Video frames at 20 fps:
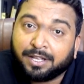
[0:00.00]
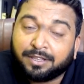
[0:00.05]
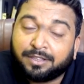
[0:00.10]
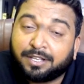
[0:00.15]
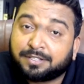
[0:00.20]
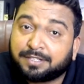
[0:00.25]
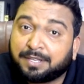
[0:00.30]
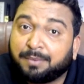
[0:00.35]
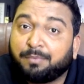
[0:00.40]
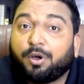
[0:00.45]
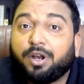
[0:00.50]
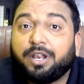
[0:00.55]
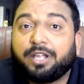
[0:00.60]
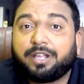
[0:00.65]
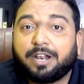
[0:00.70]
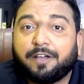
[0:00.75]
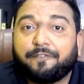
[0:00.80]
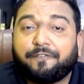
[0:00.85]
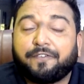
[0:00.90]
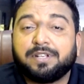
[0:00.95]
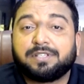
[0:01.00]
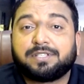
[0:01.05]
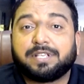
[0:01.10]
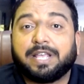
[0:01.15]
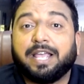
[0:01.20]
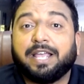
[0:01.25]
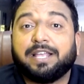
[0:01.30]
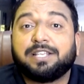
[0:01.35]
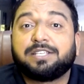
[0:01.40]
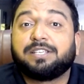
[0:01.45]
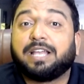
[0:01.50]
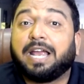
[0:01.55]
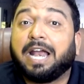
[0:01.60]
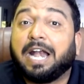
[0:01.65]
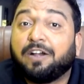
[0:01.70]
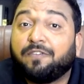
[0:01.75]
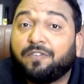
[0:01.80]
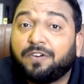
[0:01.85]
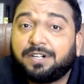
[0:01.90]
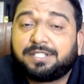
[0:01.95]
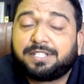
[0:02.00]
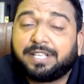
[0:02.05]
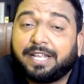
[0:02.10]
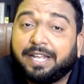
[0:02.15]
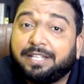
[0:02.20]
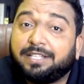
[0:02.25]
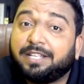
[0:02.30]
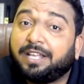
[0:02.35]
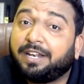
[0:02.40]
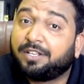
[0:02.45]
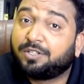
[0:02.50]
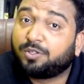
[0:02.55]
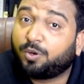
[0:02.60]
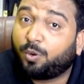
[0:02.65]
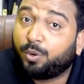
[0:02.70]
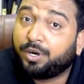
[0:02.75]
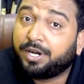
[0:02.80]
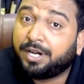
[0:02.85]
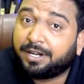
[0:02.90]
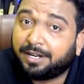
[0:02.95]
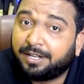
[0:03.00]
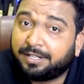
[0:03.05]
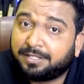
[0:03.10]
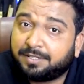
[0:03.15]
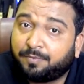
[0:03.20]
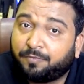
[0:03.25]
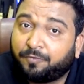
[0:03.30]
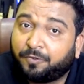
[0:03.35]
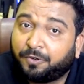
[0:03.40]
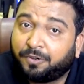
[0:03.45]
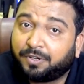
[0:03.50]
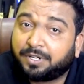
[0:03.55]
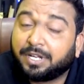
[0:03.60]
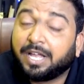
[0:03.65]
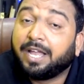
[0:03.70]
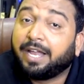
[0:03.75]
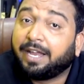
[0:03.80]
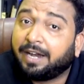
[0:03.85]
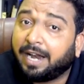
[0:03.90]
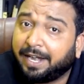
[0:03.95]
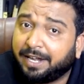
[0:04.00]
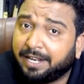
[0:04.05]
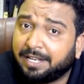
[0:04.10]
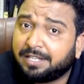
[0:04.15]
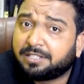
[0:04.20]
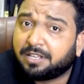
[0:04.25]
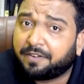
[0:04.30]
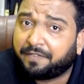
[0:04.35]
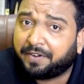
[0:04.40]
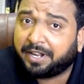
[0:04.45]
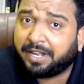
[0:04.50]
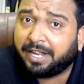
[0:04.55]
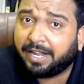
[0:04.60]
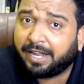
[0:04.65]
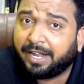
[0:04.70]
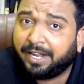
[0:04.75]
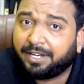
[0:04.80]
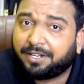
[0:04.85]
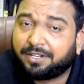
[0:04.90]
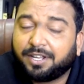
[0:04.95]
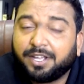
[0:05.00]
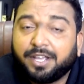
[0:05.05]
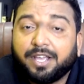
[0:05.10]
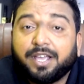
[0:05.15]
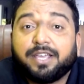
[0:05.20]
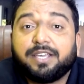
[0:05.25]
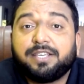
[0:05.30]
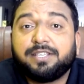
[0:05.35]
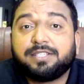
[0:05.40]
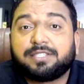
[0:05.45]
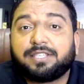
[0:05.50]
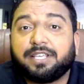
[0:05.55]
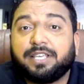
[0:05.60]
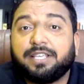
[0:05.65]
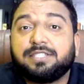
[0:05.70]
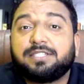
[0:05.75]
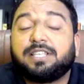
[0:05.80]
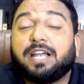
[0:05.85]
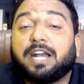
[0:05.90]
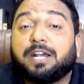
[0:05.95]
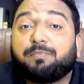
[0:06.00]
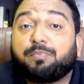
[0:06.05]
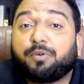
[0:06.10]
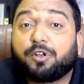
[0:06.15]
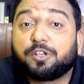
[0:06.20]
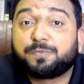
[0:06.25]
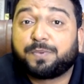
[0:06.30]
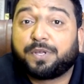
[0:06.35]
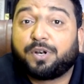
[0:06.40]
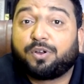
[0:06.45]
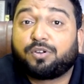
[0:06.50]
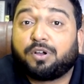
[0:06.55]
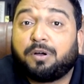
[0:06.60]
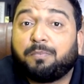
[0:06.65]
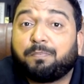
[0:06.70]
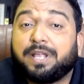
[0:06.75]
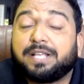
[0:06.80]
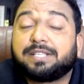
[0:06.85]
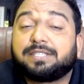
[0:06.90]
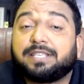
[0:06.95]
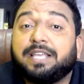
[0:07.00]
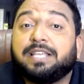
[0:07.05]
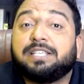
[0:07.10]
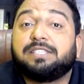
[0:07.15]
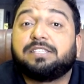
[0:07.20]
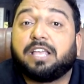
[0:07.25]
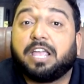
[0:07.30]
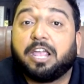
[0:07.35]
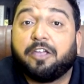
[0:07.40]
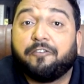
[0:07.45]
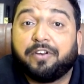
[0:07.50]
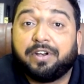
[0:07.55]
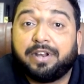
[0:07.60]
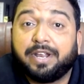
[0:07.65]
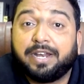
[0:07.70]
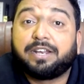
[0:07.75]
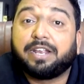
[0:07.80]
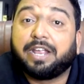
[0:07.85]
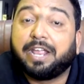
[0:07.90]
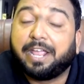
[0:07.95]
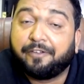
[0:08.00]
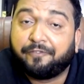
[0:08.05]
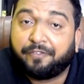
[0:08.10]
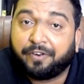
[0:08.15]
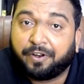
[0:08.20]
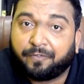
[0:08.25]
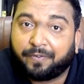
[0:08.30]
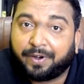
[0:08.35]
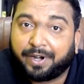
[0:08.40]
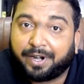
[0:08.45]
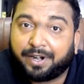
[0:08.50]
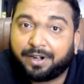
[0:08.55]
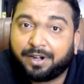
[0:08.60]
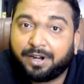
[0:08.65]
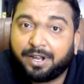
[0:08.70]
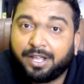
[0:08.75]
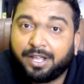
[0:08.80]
The symbolic reference is Edward Said in his Orientalism work, 1978. He says that Prospero Complex is evident everywhere.